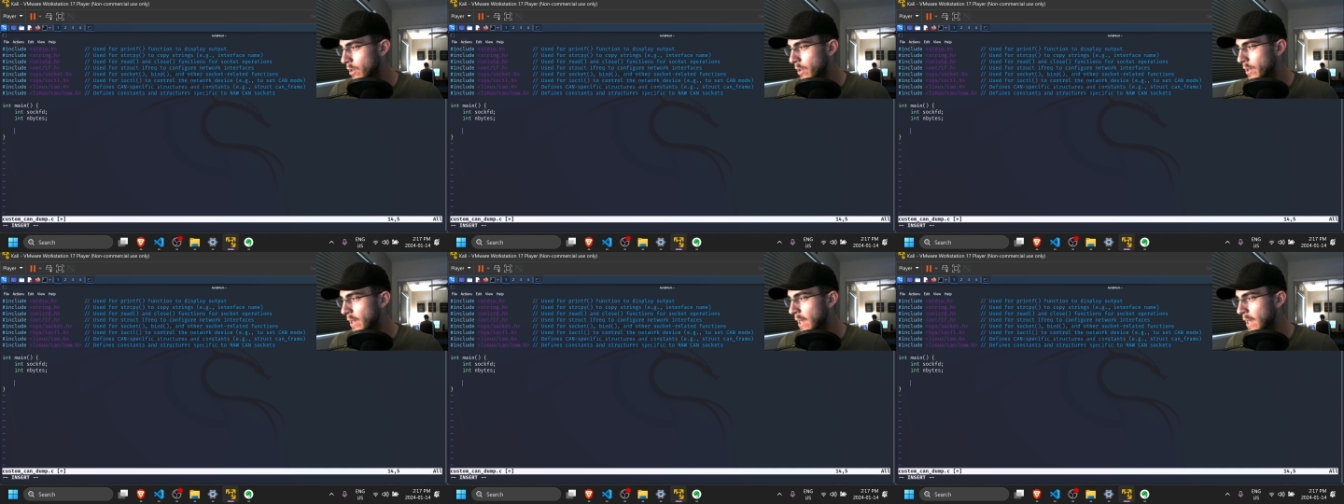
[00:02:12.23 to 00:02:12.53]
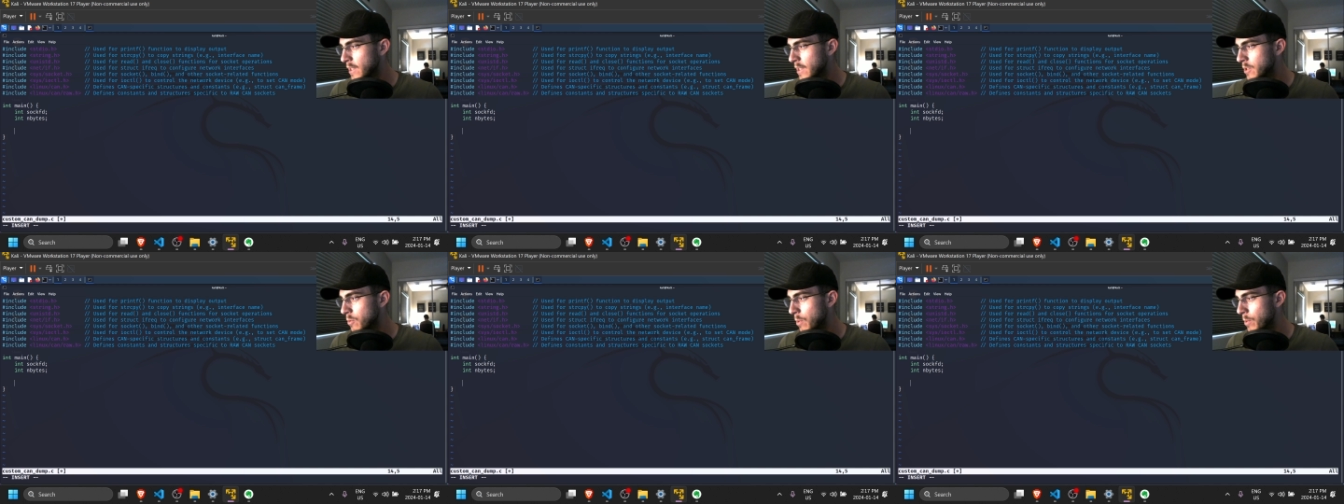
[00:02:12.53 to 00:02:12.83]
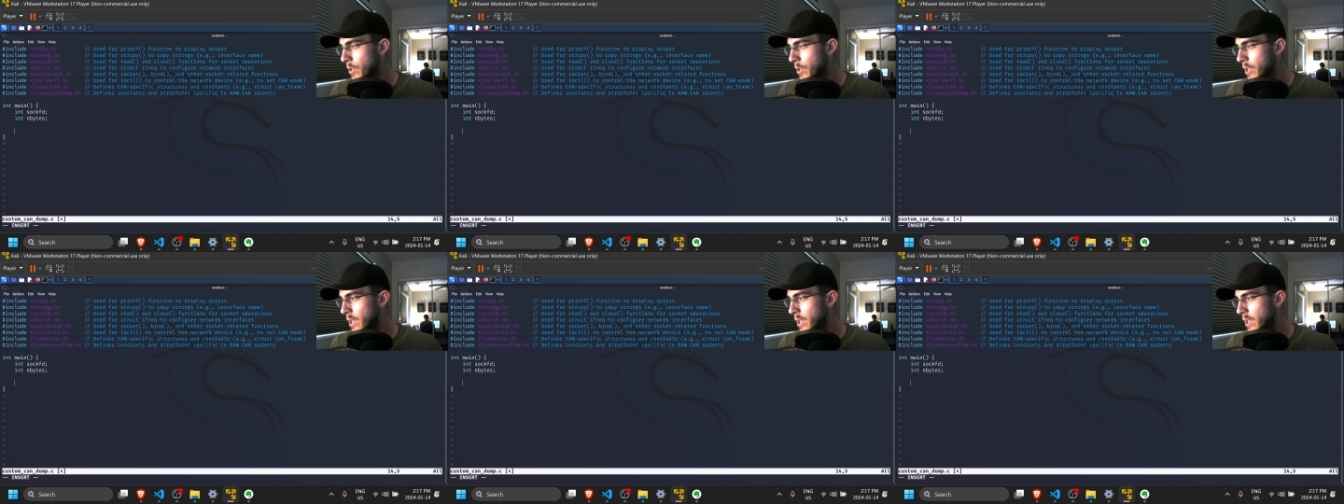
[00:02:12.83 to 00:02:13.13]
Next, what
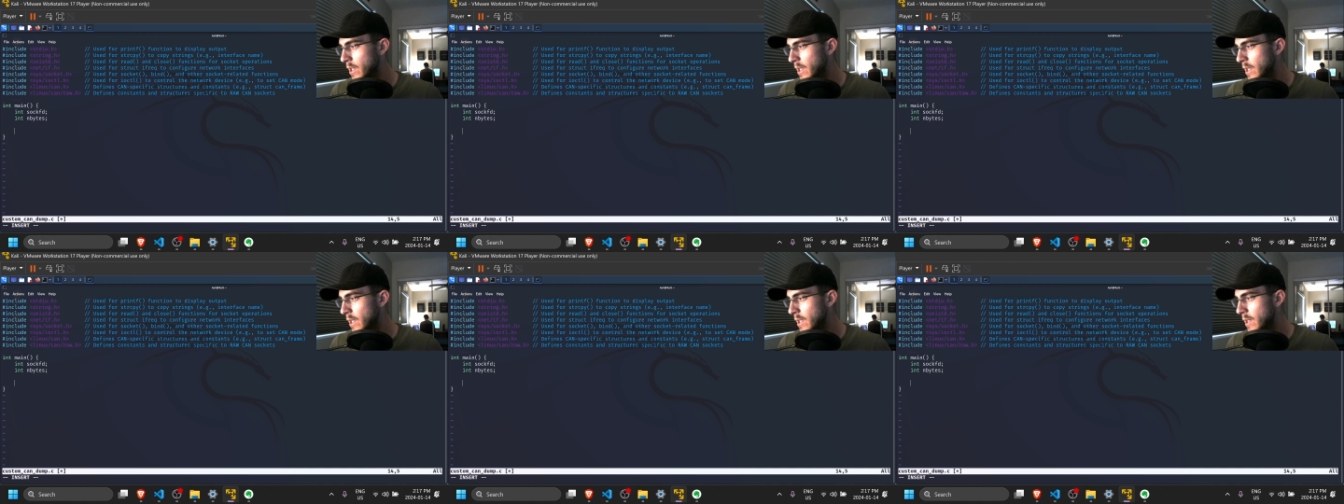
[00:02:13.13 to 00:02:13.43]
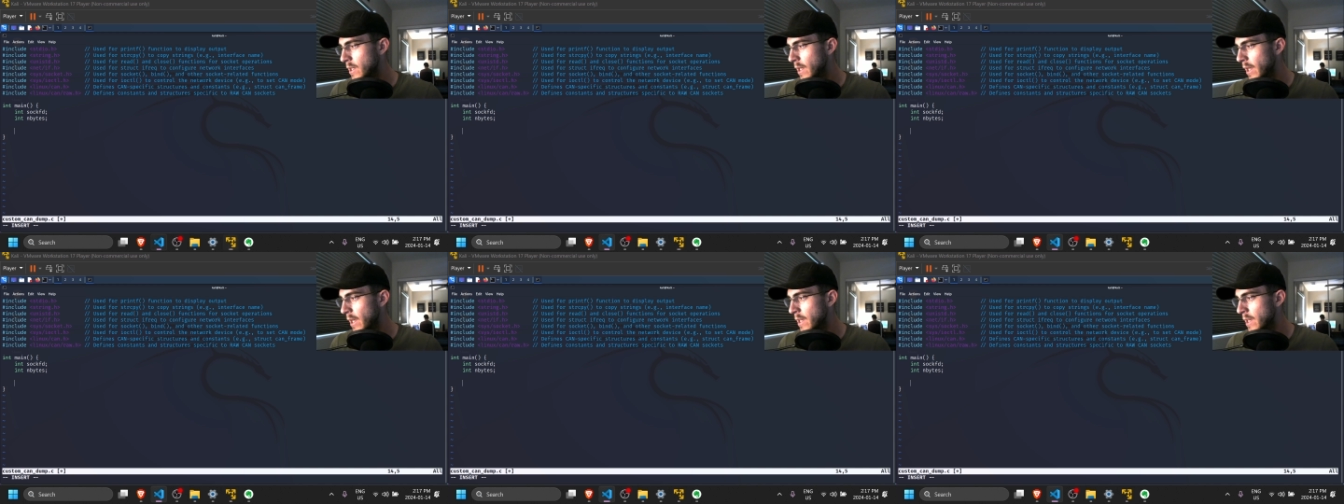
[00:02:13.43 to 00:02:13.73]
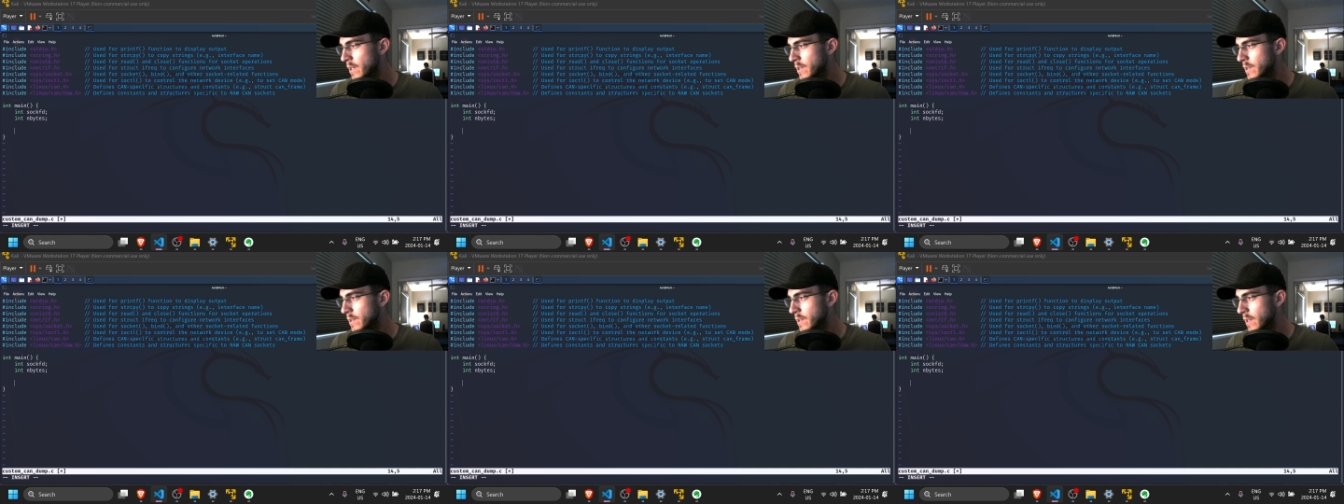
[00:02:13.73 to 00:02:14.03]
we're gonna need
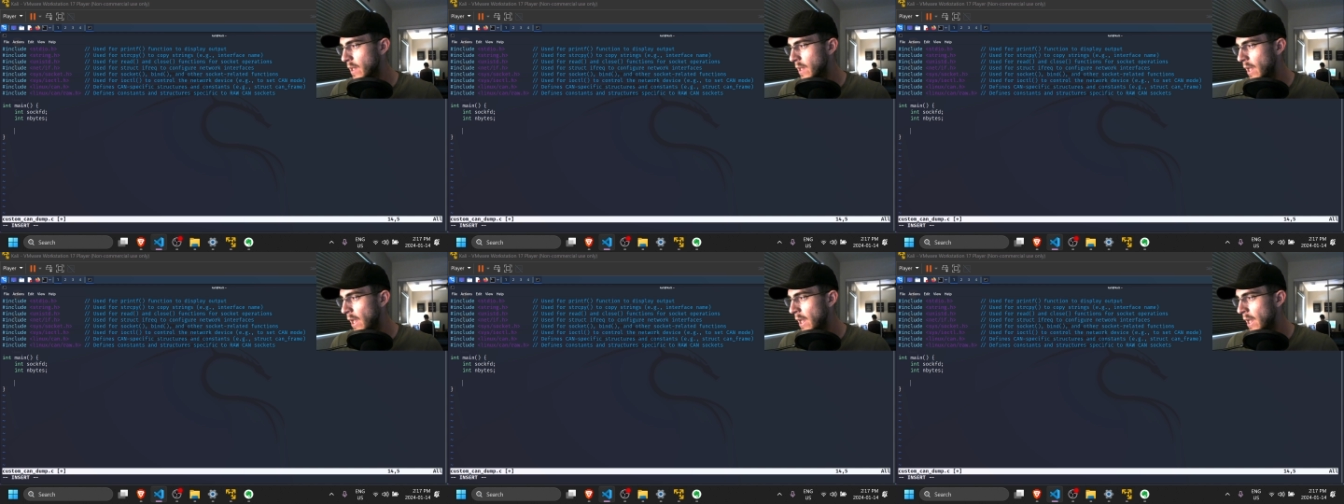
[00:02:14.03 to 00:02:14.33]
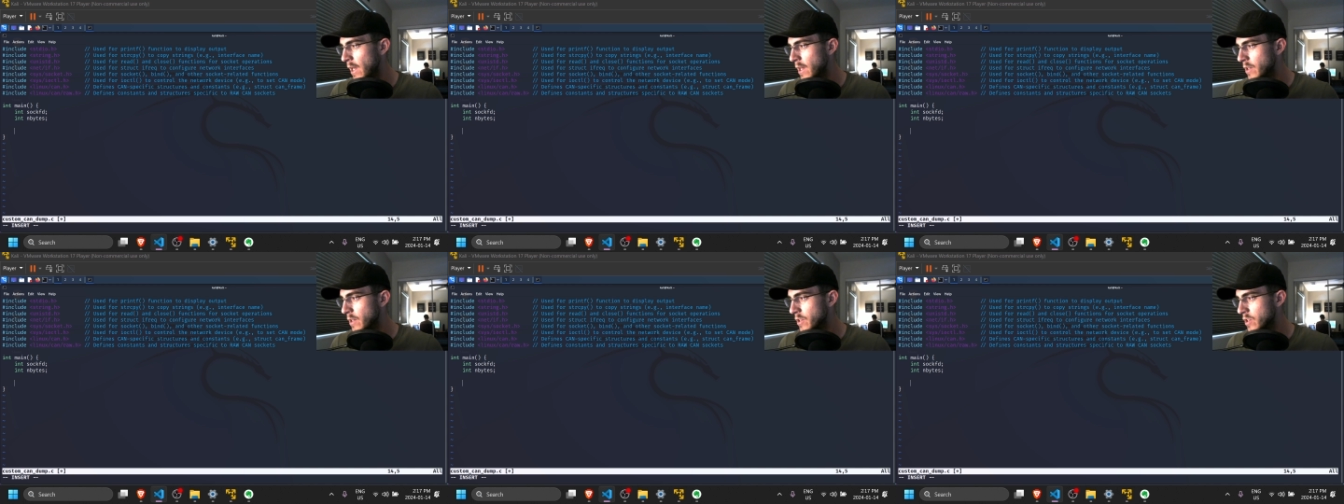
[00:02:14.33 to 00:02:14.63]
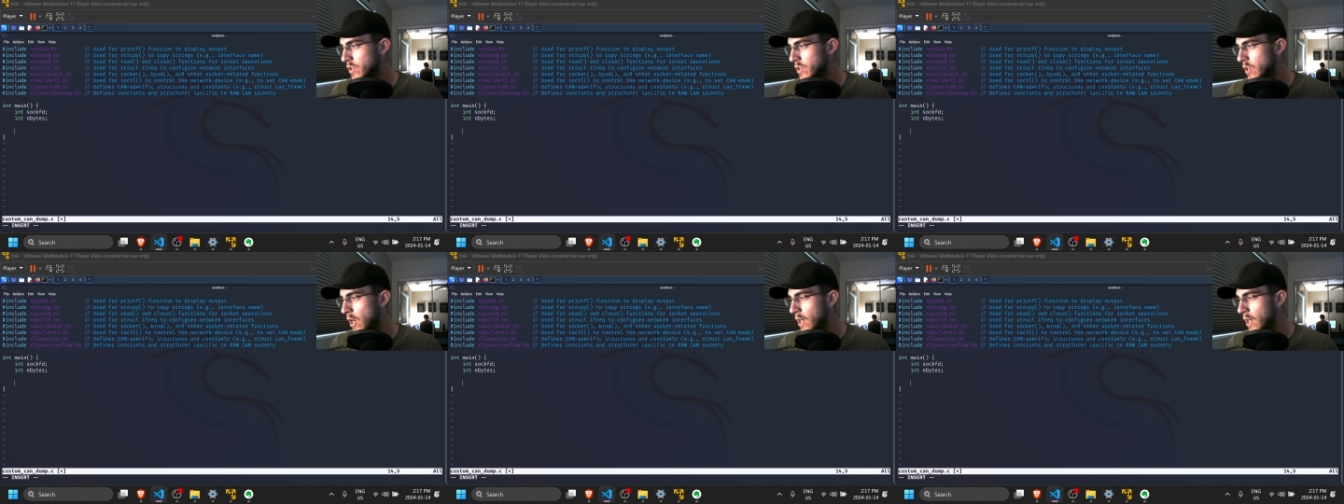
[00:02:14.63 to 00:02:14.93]
is a
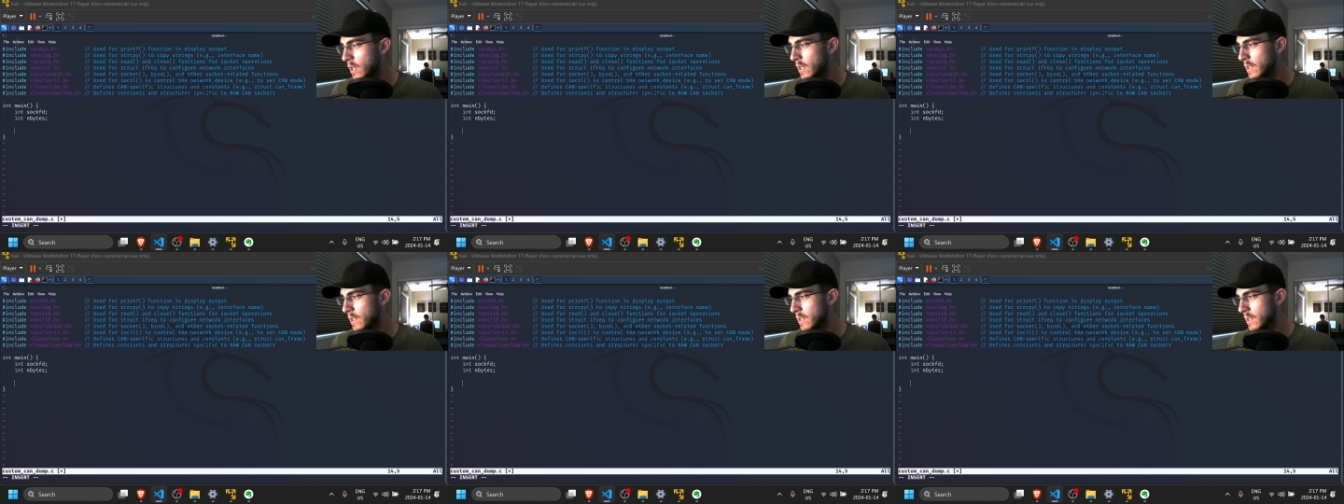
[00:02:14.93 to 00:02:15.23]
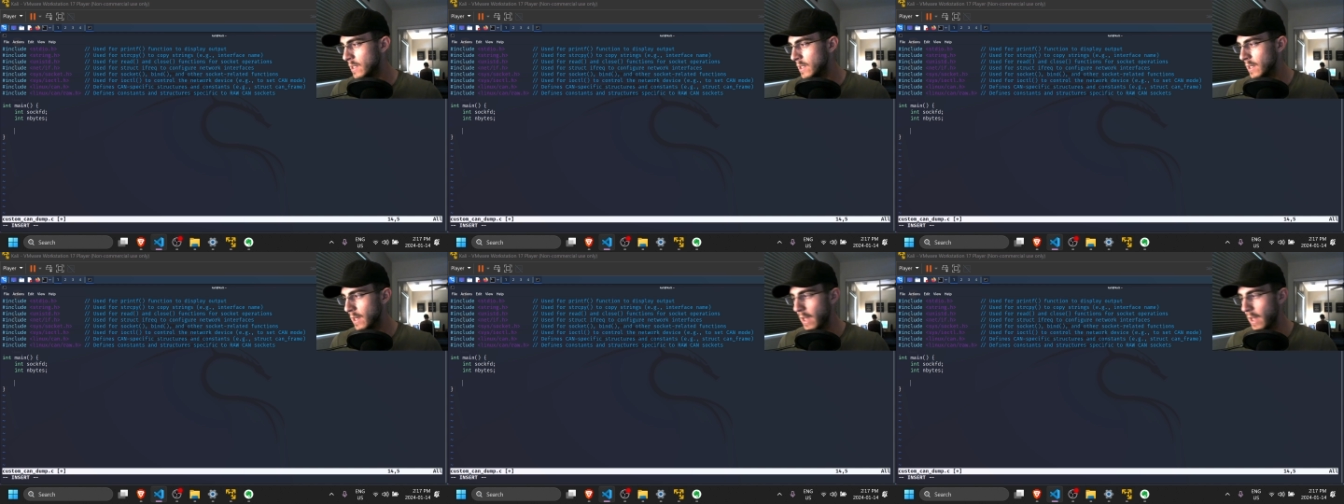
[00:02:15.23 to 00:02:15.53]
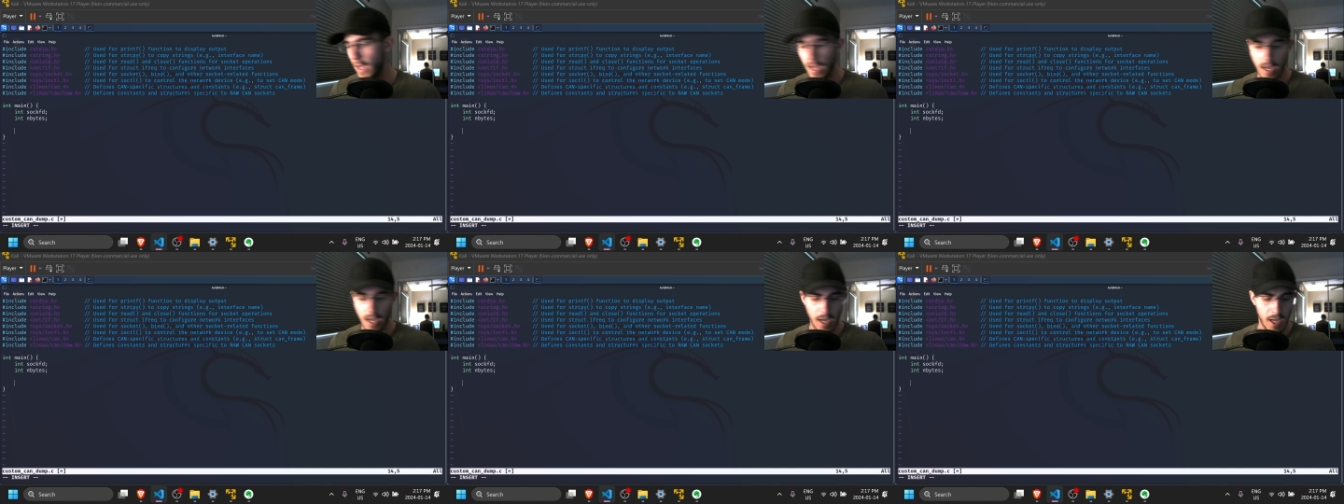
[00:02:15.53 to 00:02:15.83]
socket
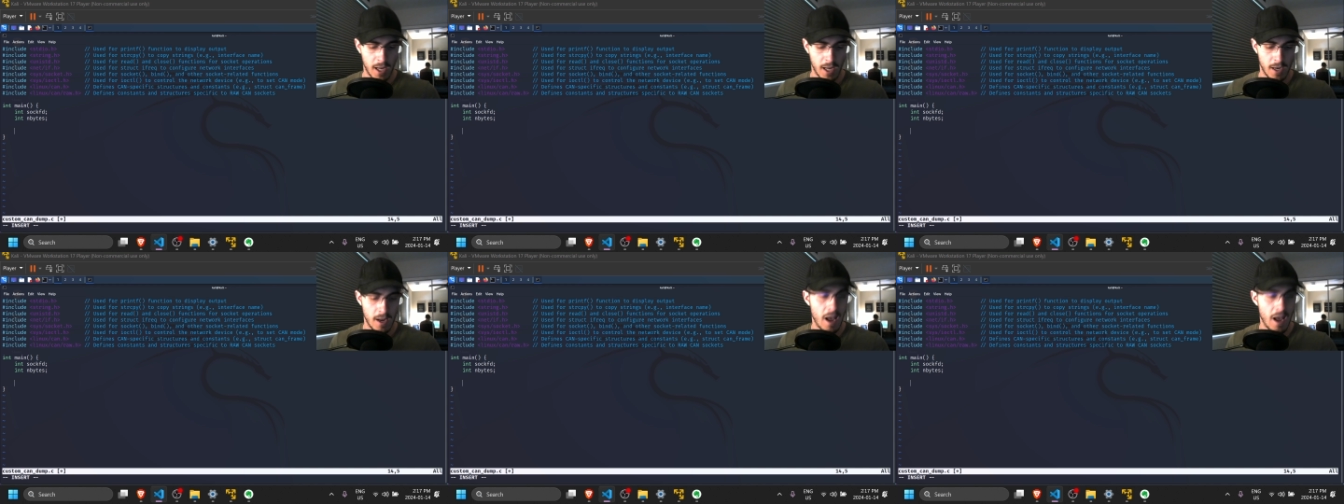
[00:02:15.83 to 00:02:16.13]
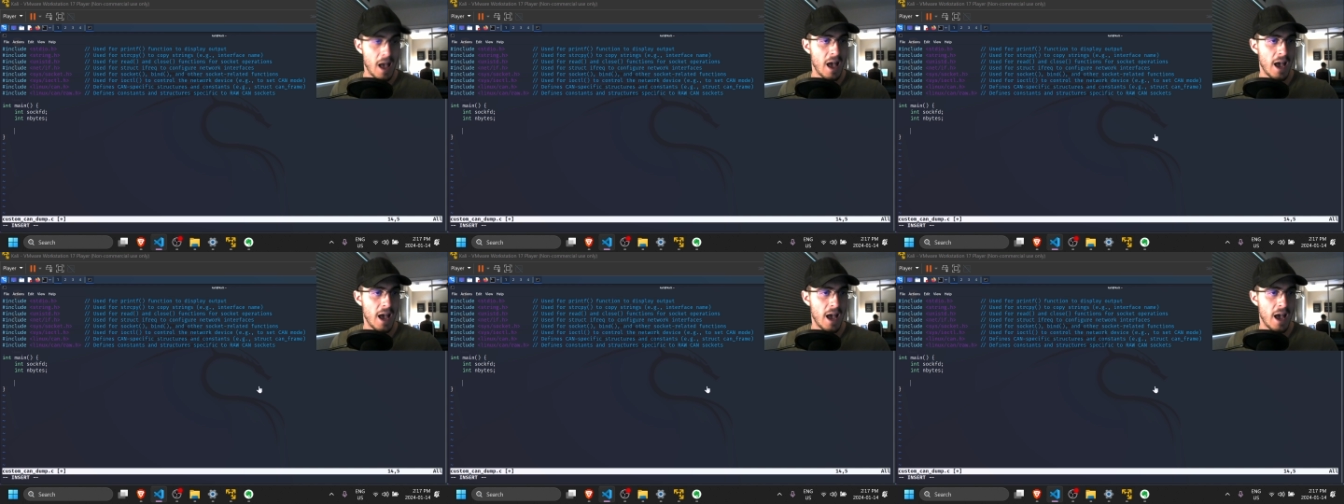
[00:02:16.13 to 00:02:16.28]
can